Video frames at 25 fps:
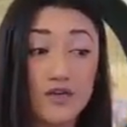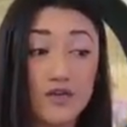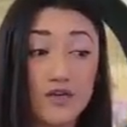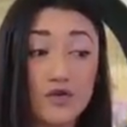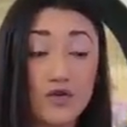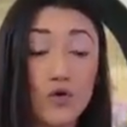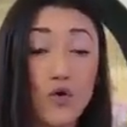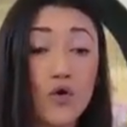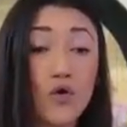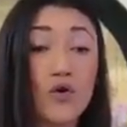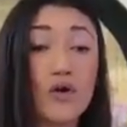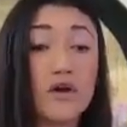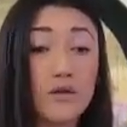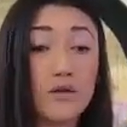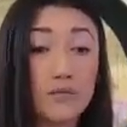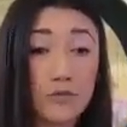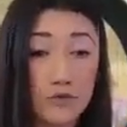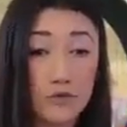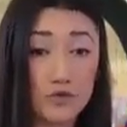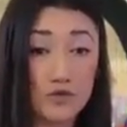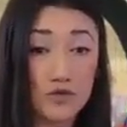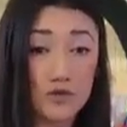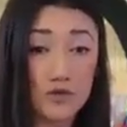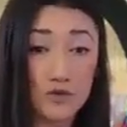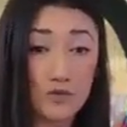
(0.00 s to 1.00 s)
your
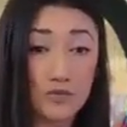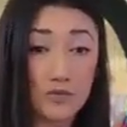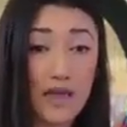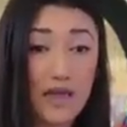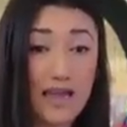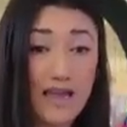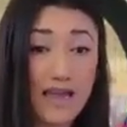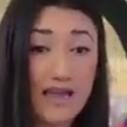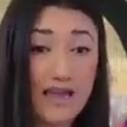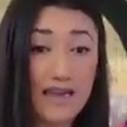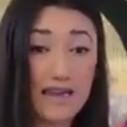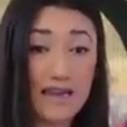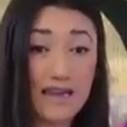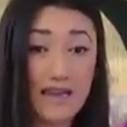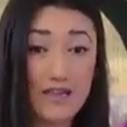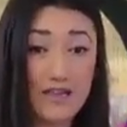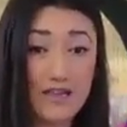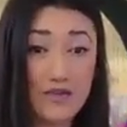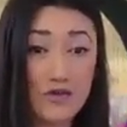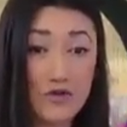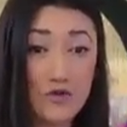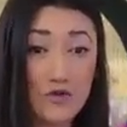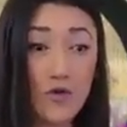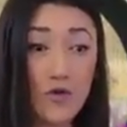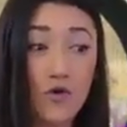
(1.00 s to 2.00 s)
emotional pain and
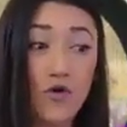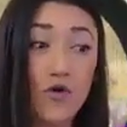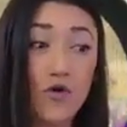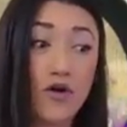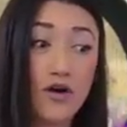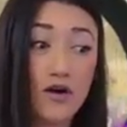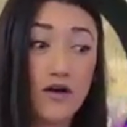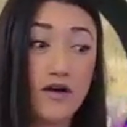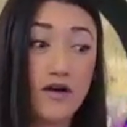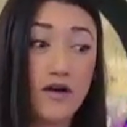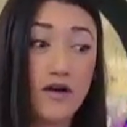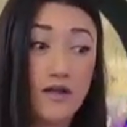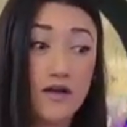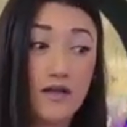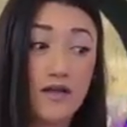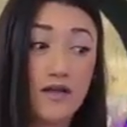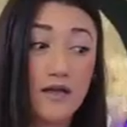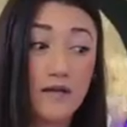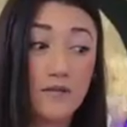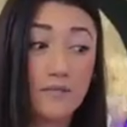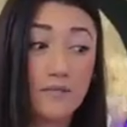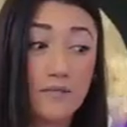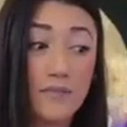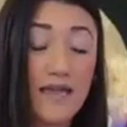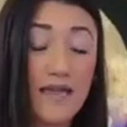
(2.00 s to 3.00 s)
your
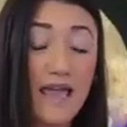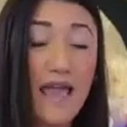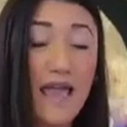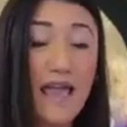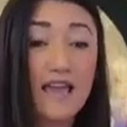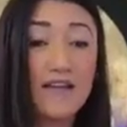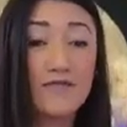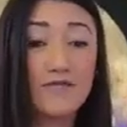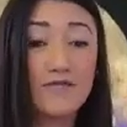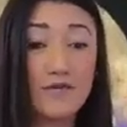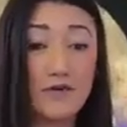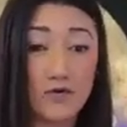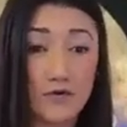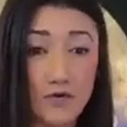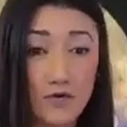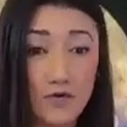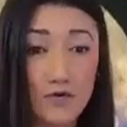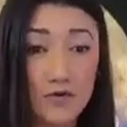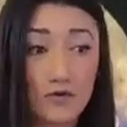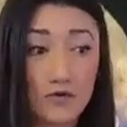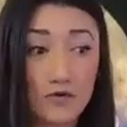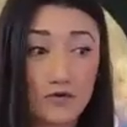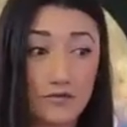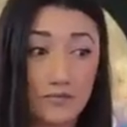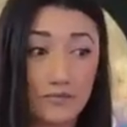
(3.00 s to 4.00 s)

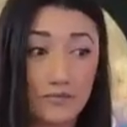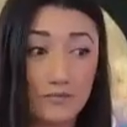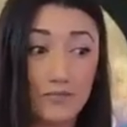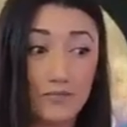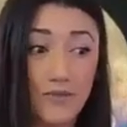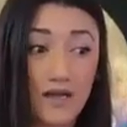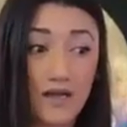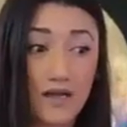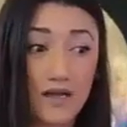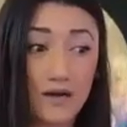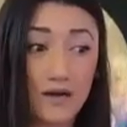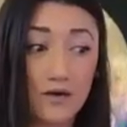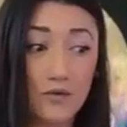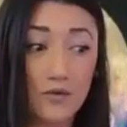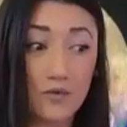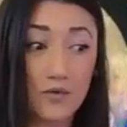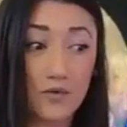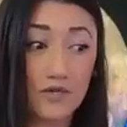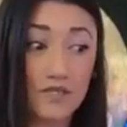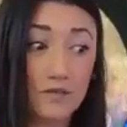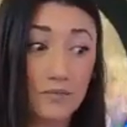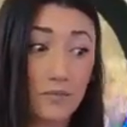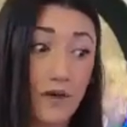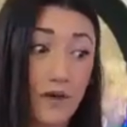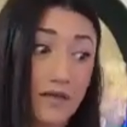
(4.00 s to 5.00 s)
behavioral
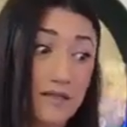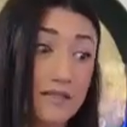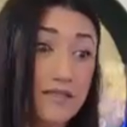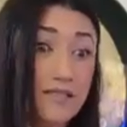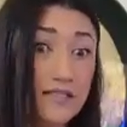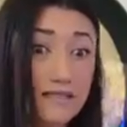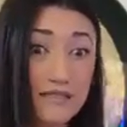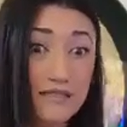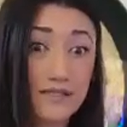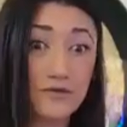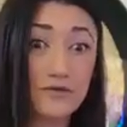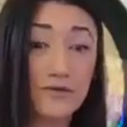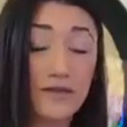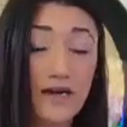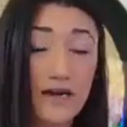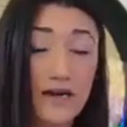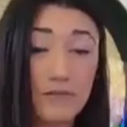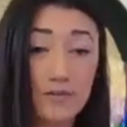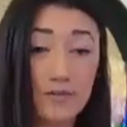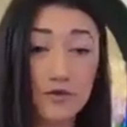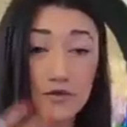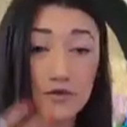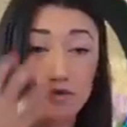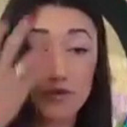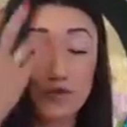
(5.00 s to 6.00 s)
responses to that
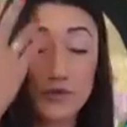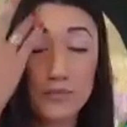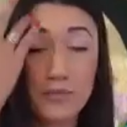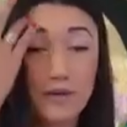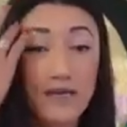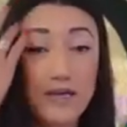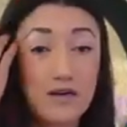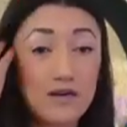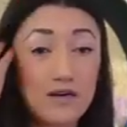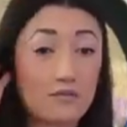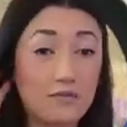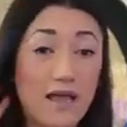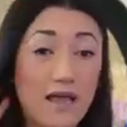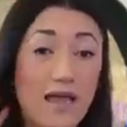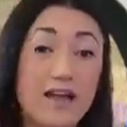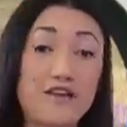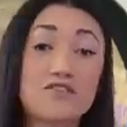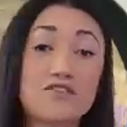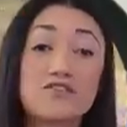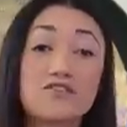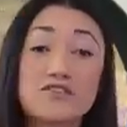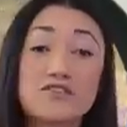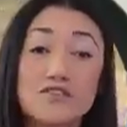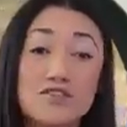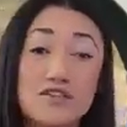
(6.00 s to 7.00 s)
emotional pain
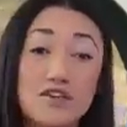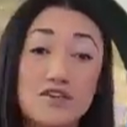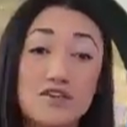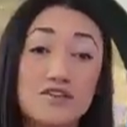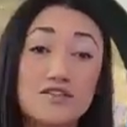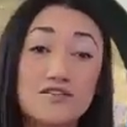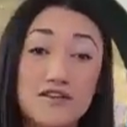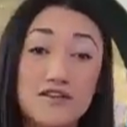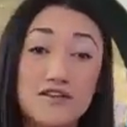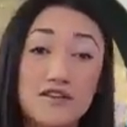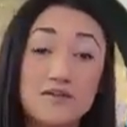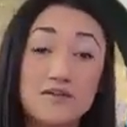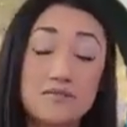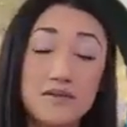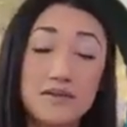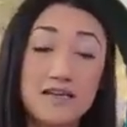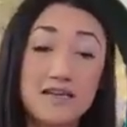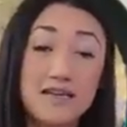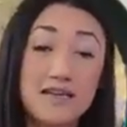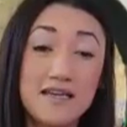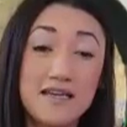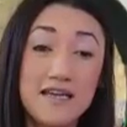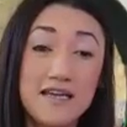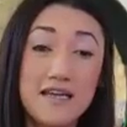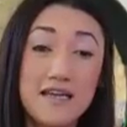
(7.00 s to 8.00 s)
actually start developing
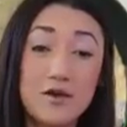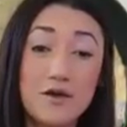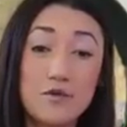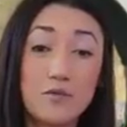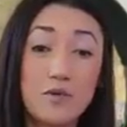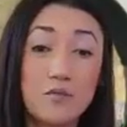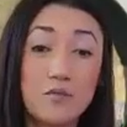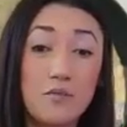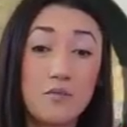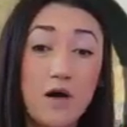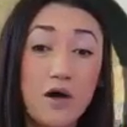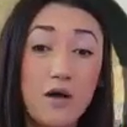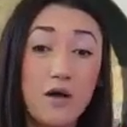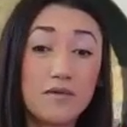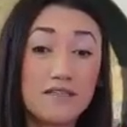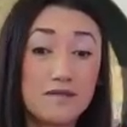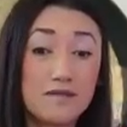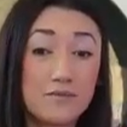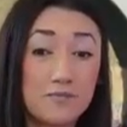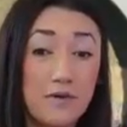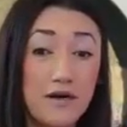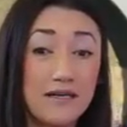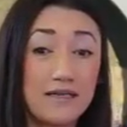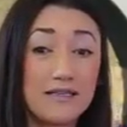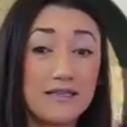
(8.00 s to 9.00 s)
when mom is
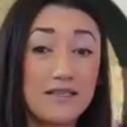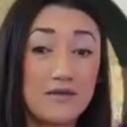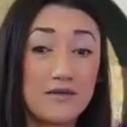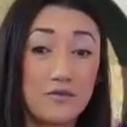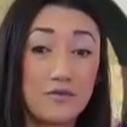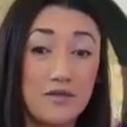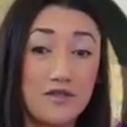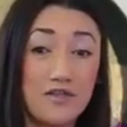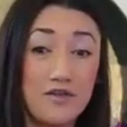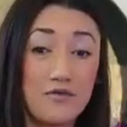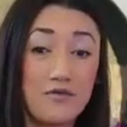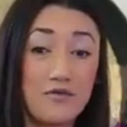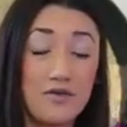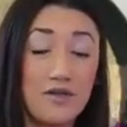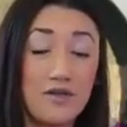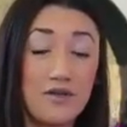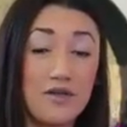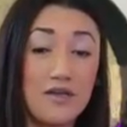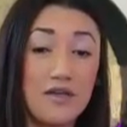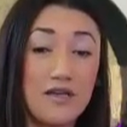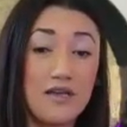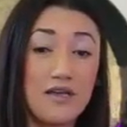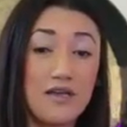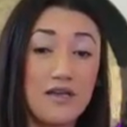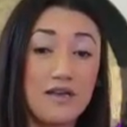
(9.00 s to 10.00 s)
pregnant with you.
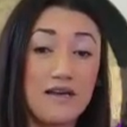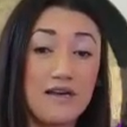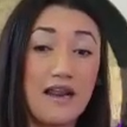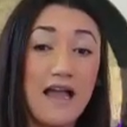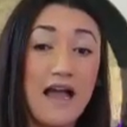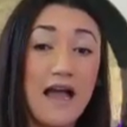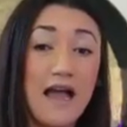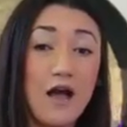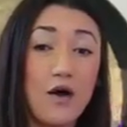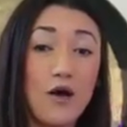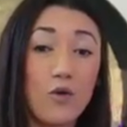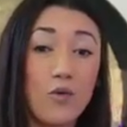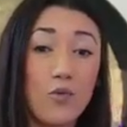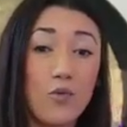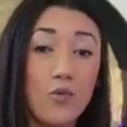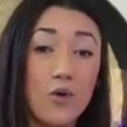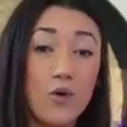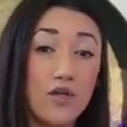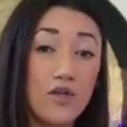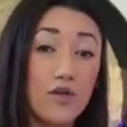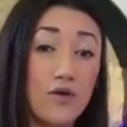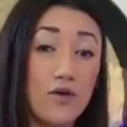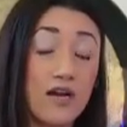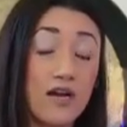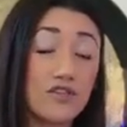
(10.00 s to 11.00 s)
Now,
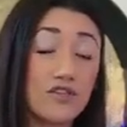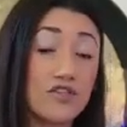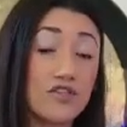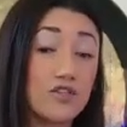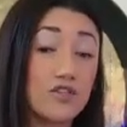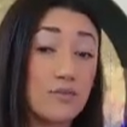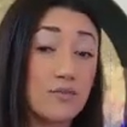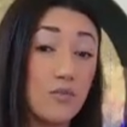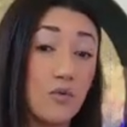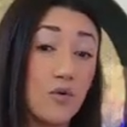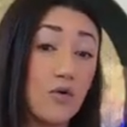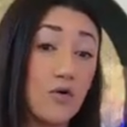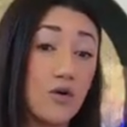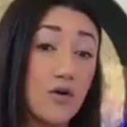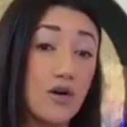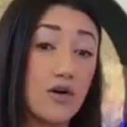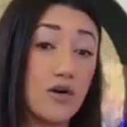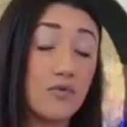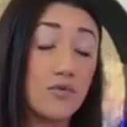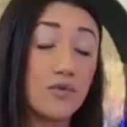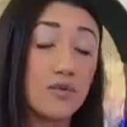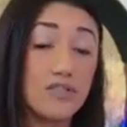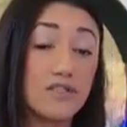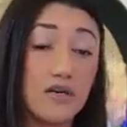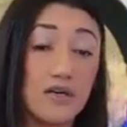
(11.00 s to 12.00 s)
when you're actually
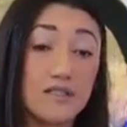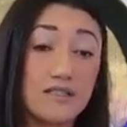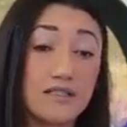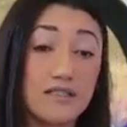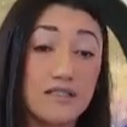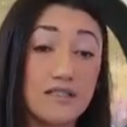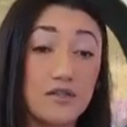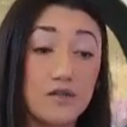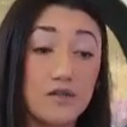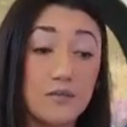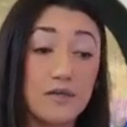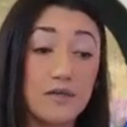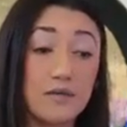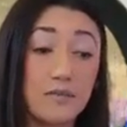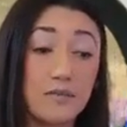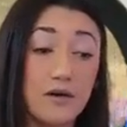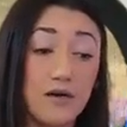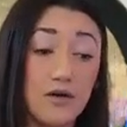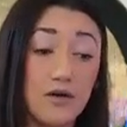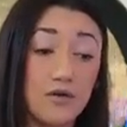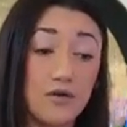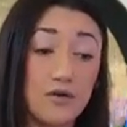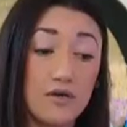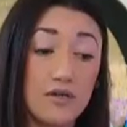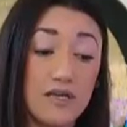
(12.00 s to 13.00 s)
born, we talked a little bit
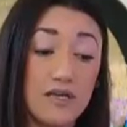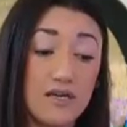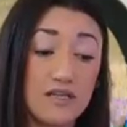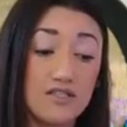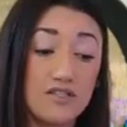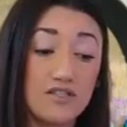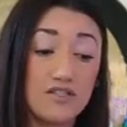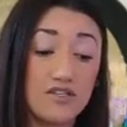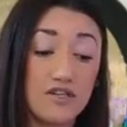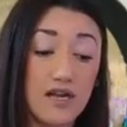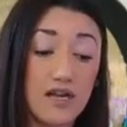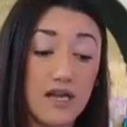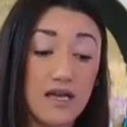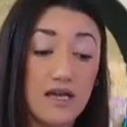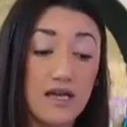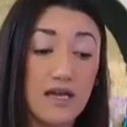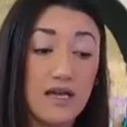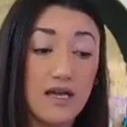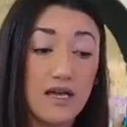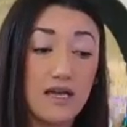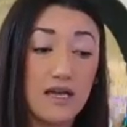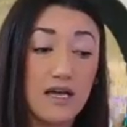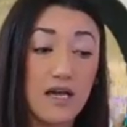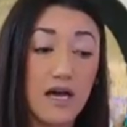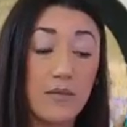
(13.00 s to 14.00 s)
about yesterday.
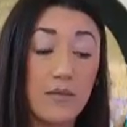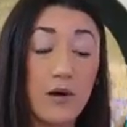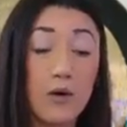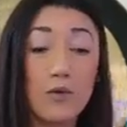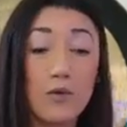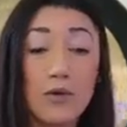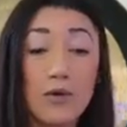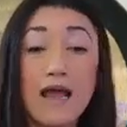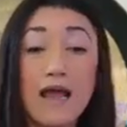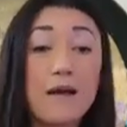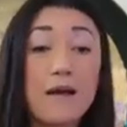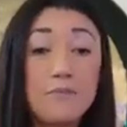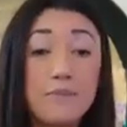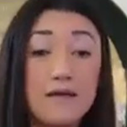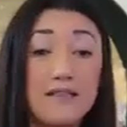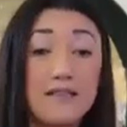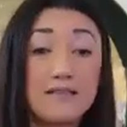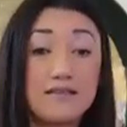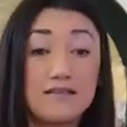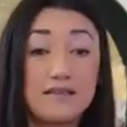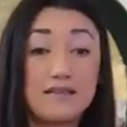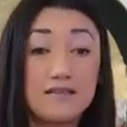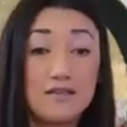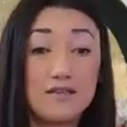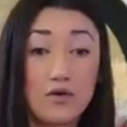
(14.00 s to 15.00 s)
Well, what
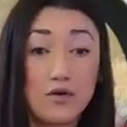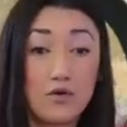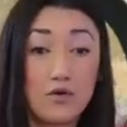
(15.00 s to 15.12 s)
happens?